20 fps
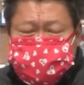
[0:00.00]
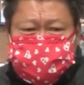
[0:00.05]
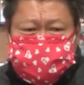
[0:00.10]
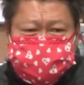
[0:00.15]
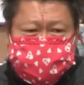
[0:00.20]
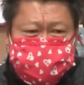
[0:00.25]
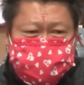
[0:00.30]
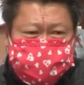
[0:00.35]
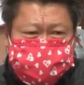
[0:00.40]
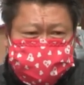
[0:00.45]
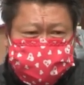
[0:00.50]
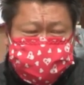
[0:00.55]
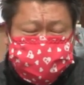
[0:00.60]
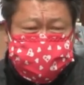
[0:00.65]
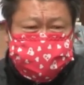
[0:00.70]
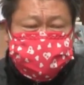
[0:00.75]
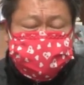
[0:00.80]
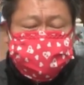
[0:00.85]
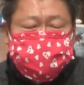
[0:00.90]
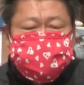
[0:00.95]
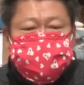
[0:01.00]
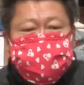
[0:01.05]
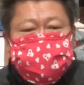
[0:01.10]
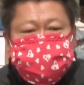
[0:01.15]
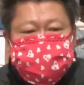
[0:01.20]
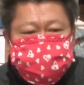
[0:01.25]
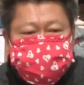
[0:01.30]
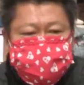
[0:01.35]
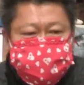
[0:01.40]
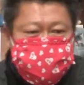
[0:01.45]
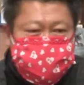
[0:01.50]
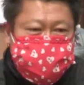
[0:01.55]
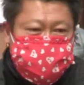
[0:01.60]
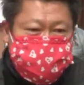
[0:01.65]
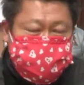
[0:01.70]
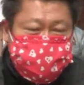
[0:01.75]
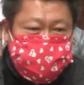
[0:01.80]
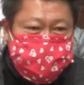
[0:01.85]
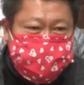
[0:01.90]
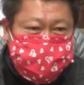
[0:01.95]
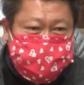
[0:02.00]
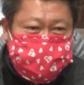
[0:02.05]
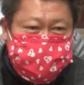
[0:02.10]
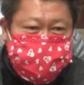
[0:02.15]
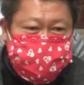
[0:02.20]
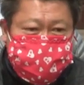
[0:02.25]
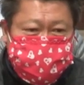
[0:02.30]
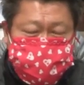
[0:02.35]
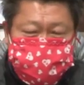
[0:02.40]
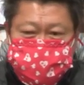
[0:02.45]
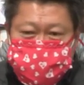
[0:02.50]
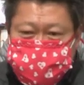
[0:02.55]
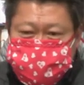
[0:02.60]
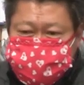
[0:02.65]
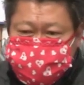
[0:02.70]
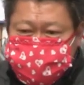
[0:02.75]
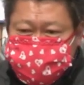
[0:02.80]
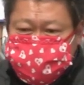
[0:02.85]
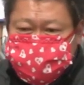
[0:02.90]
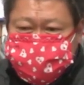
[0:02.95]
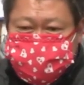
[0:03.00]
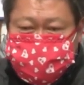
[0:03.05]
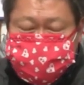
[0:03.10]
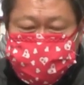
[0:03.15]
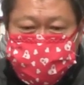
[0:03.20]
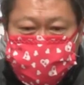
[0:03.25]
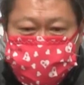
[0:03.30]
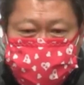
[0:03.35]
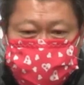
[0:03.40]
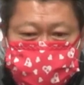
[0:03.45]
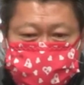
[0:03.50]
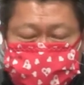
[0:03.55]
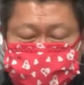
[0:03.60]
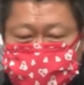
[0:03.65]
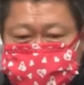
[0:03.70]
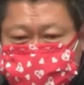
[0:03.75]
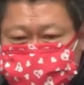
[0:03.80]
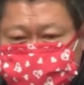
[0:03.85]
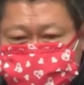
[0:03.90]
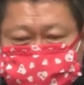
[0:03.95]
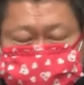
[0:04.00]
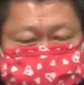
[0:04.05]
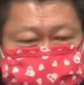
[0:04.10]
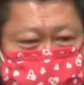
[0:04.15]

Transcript: acknowledging so many of our neighbors from all ethnic